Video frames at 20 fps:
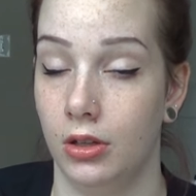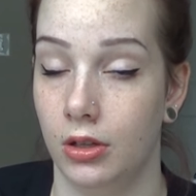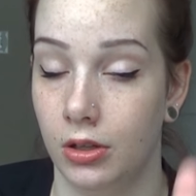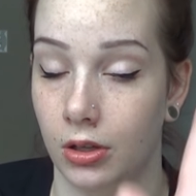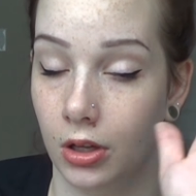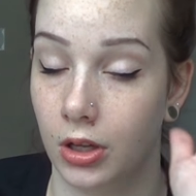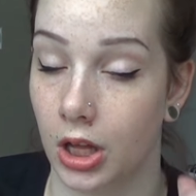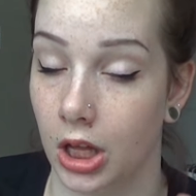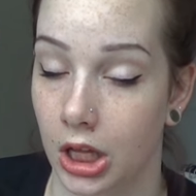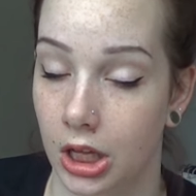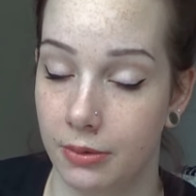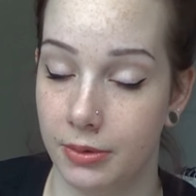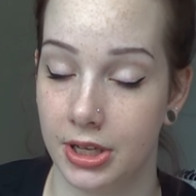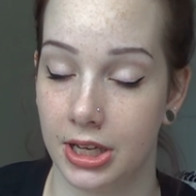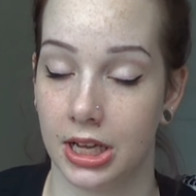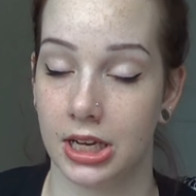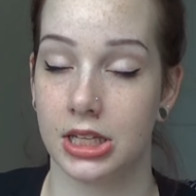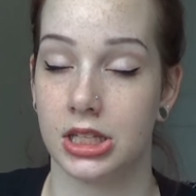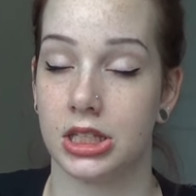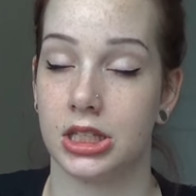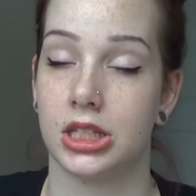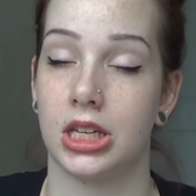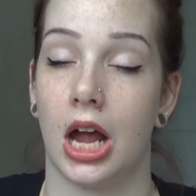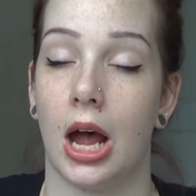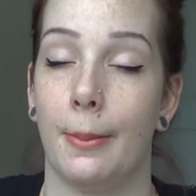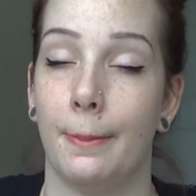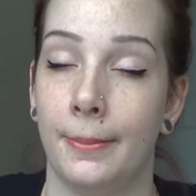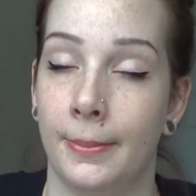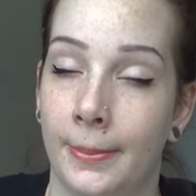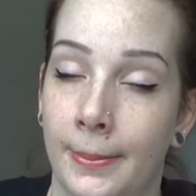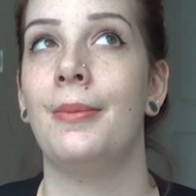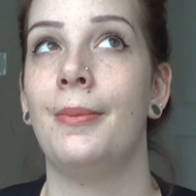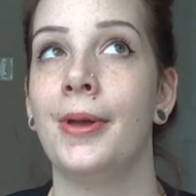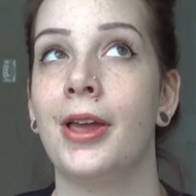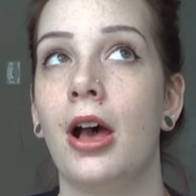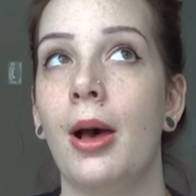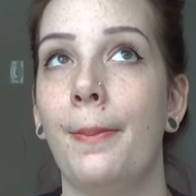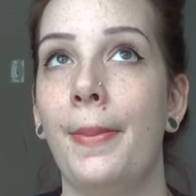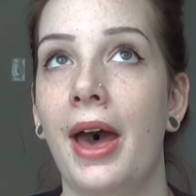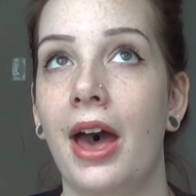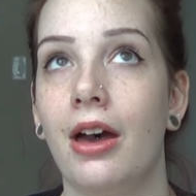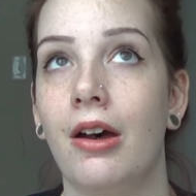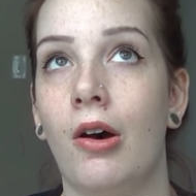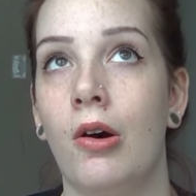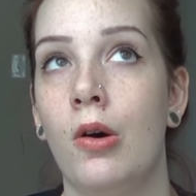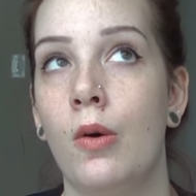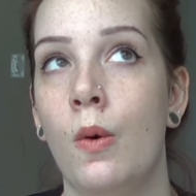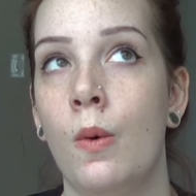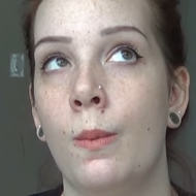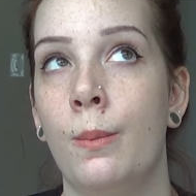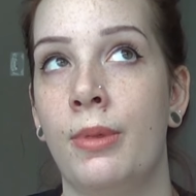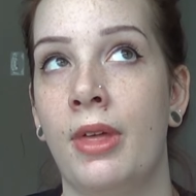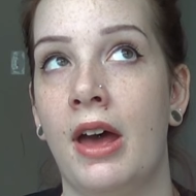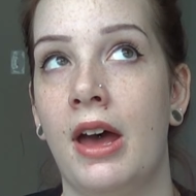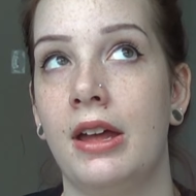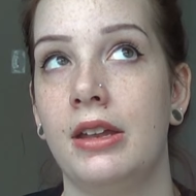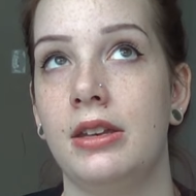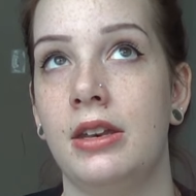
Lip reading: we gotta stop. We got back home that